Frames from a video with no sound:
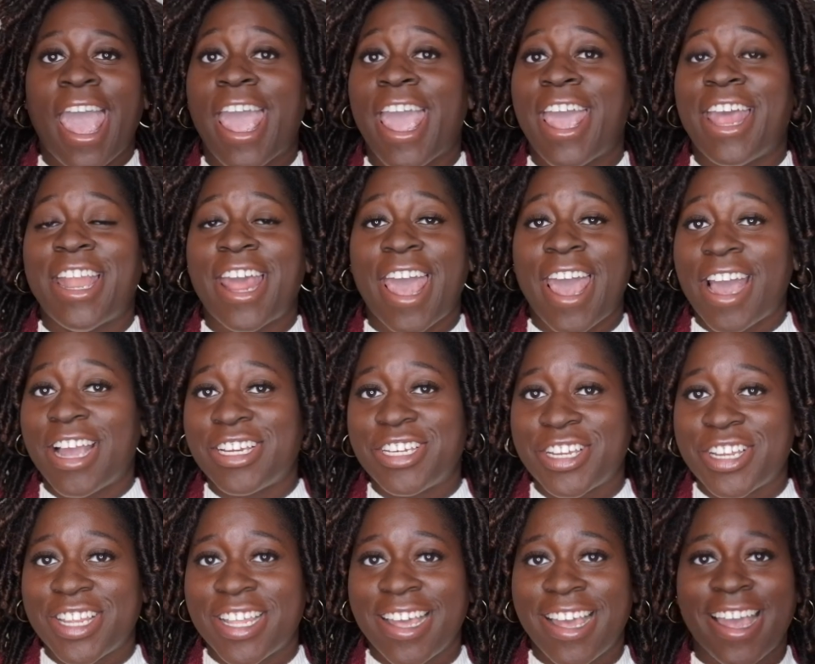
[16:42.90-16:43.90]
And
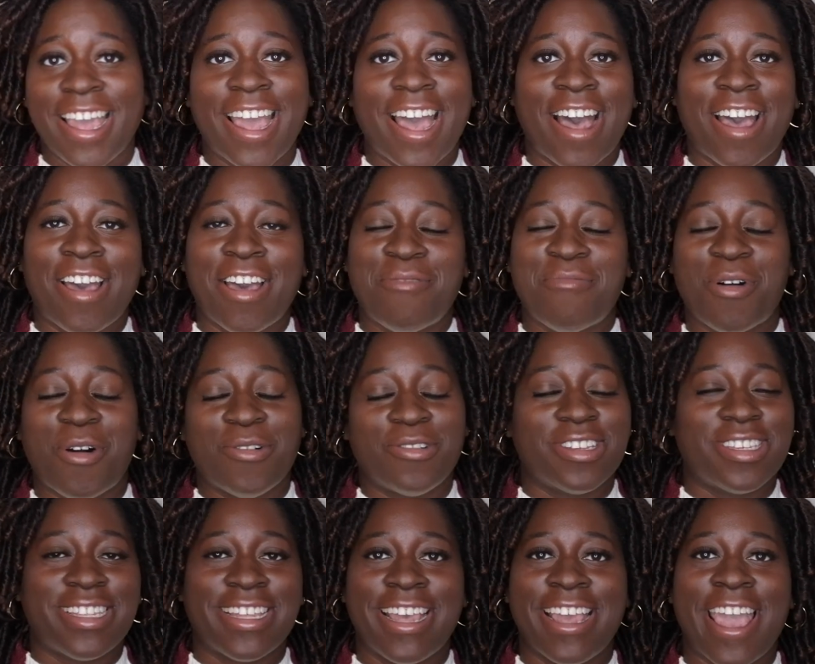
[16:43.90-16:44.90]
actually, I'm
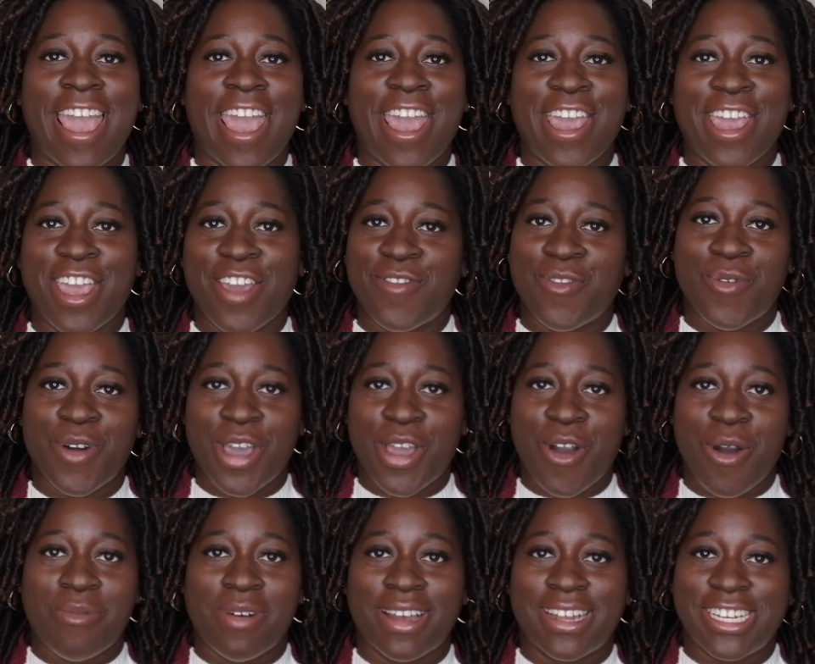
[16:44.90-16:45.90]
hosting a giveaway
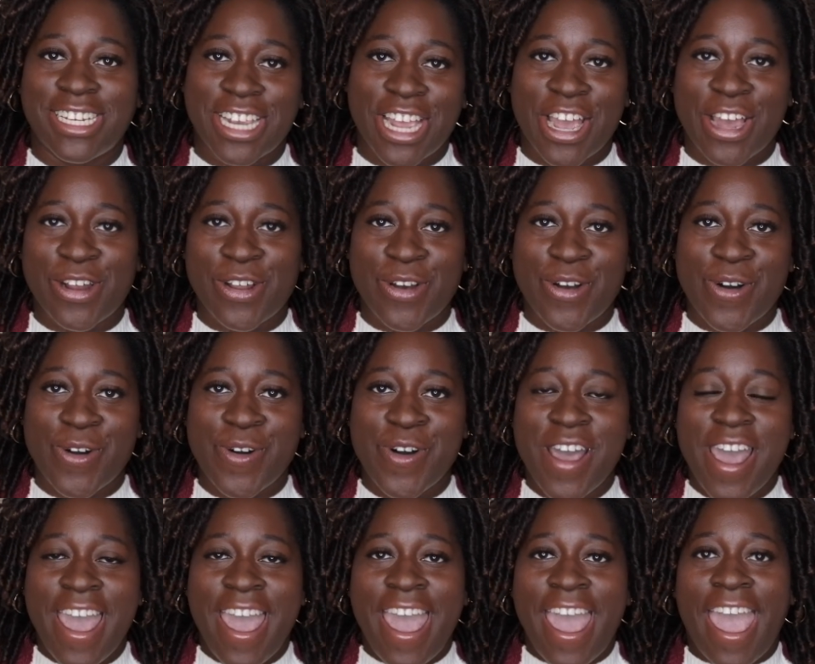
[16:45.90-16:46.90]
on my channel
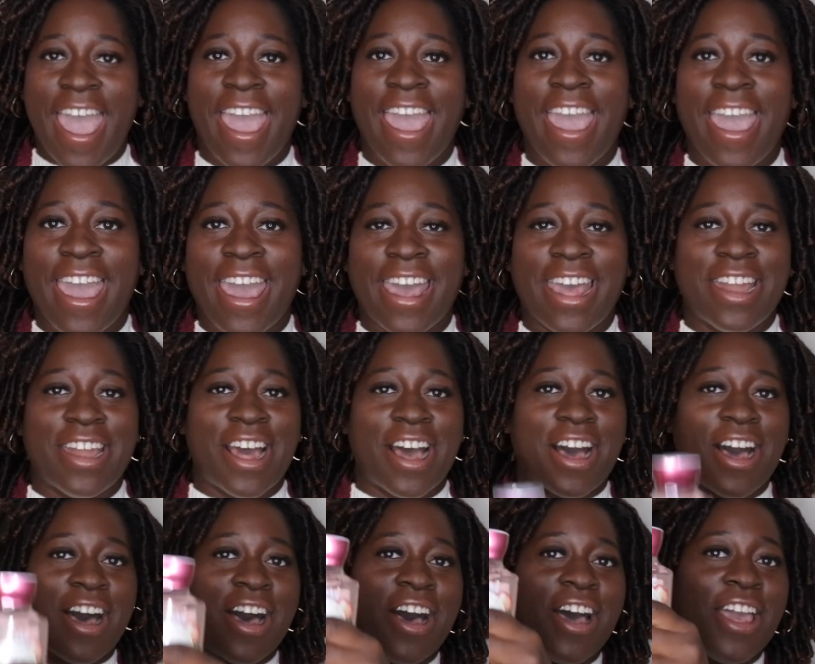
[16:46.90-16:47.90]
and
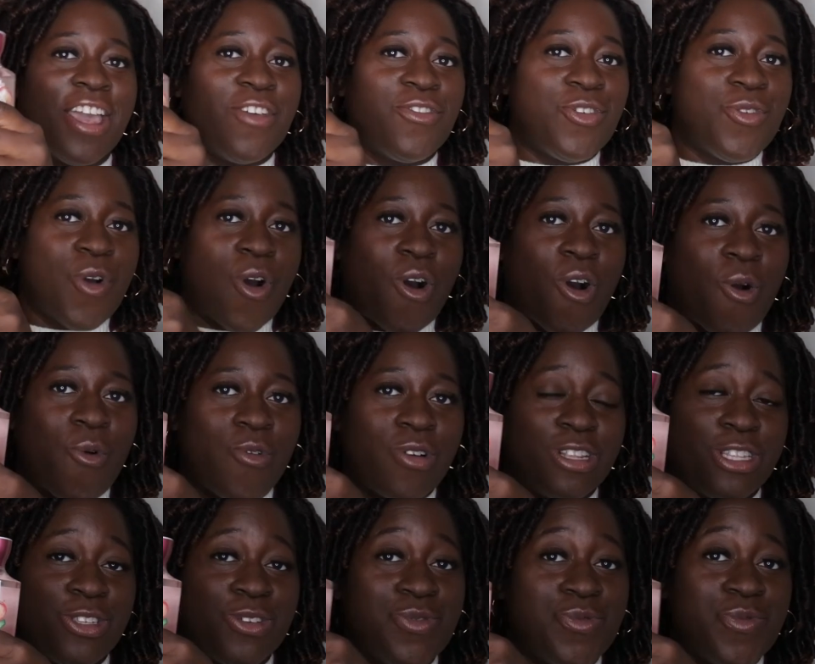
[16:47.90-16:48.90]
uh, if you all
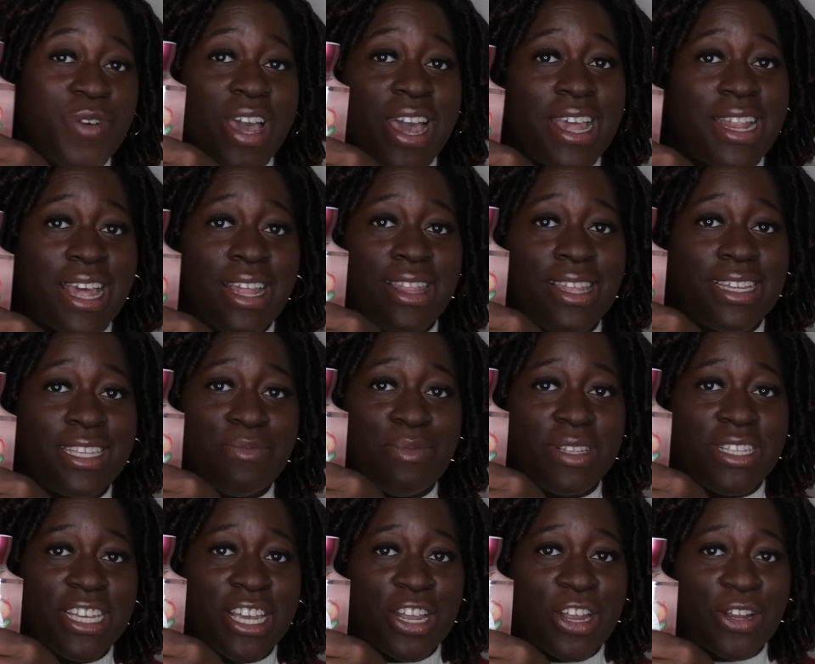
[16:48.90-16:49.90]
want to win this
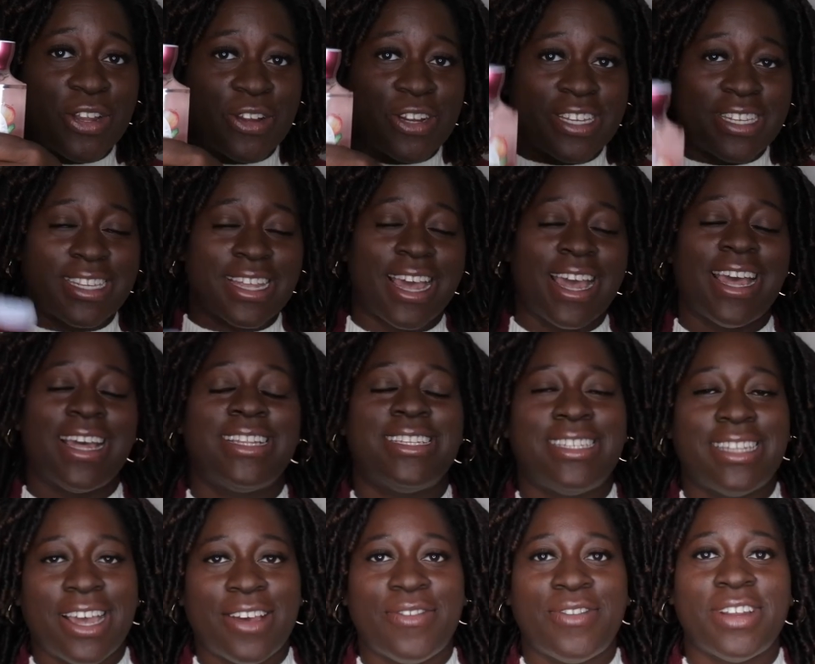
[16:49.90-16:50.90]
particular
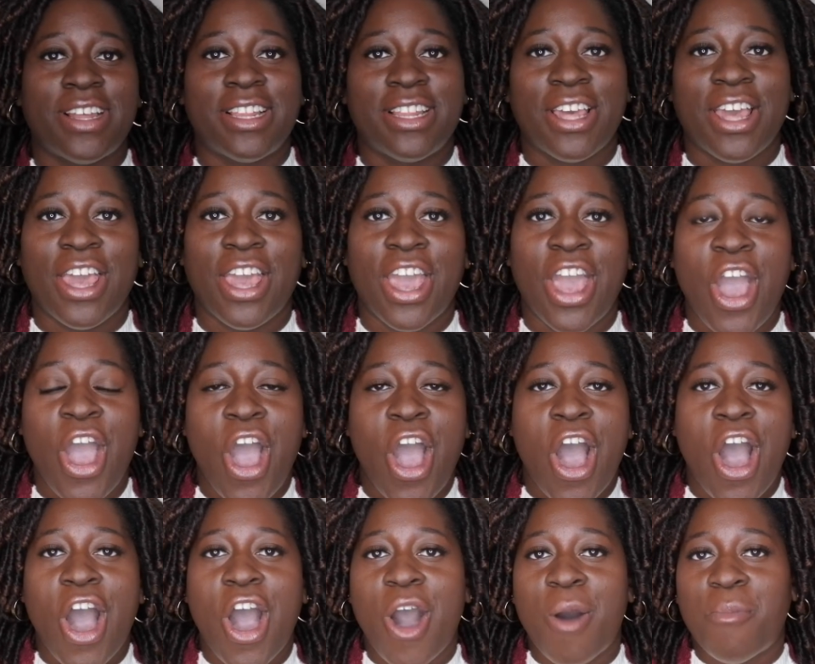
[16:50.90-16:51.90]
set, definitely
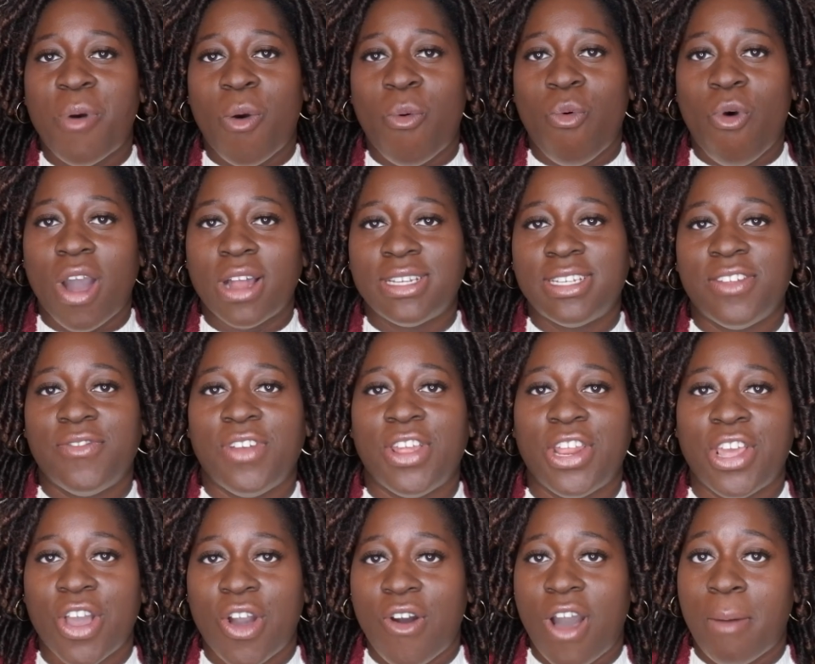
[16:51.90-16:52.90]
um, watch the
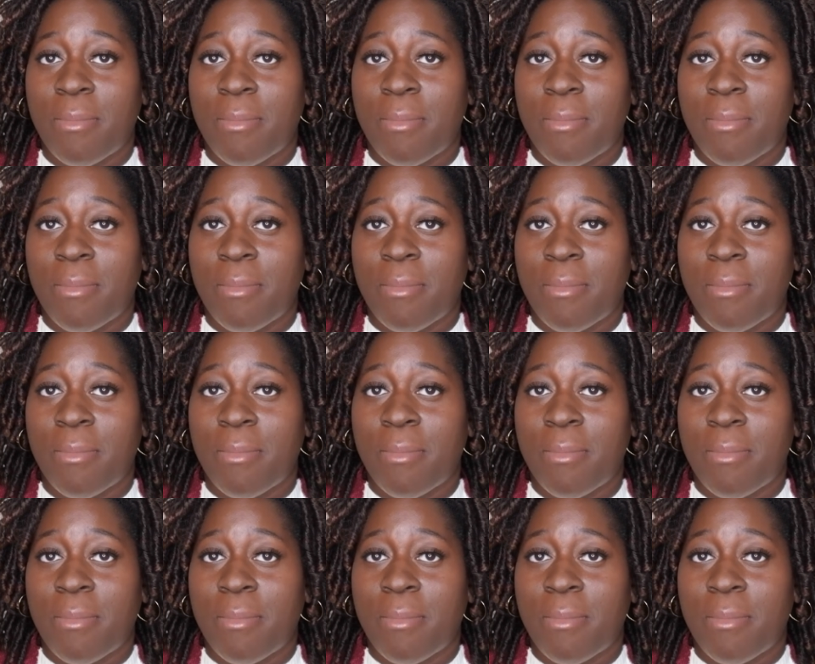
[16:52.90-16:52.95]
video.